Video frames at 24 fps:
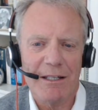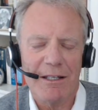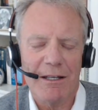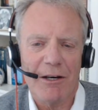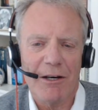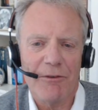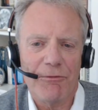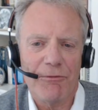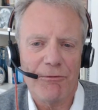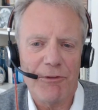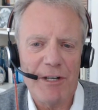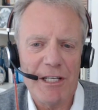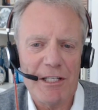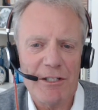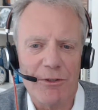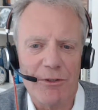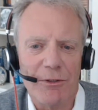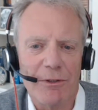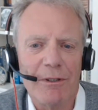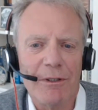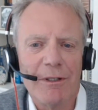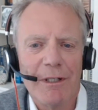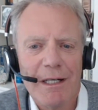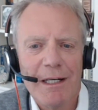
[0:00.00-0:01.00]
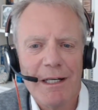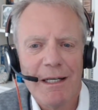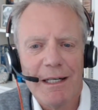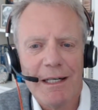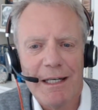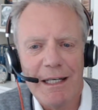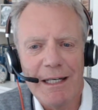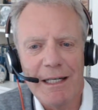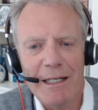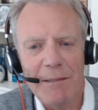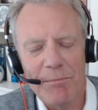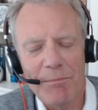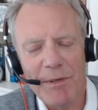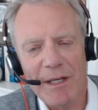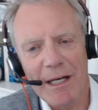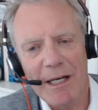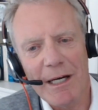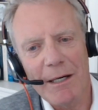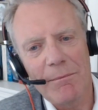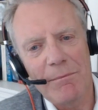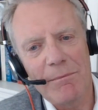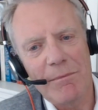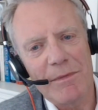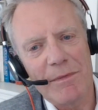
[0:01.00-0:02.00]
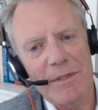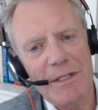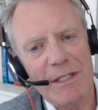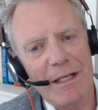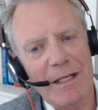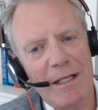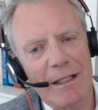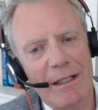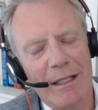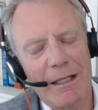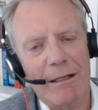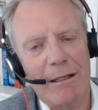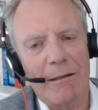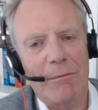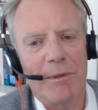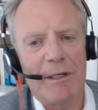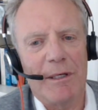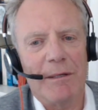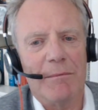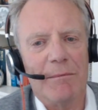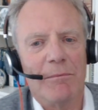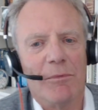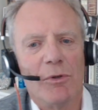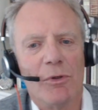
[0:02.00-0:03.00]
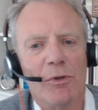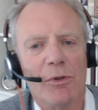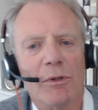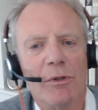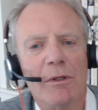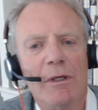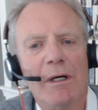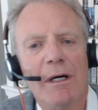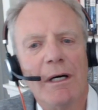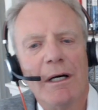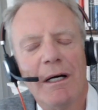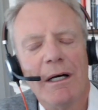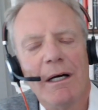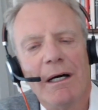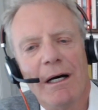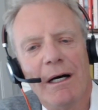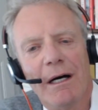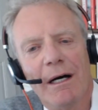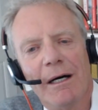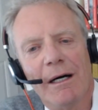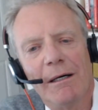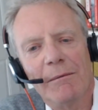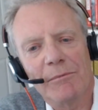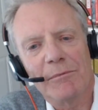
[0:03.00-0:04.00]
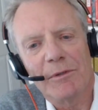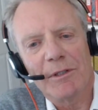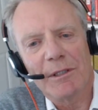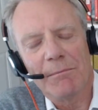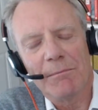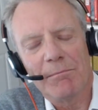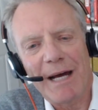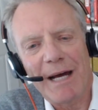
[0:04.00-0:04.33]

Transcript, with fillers: a, a frisson it becomes a little bit more um, mm-hmm.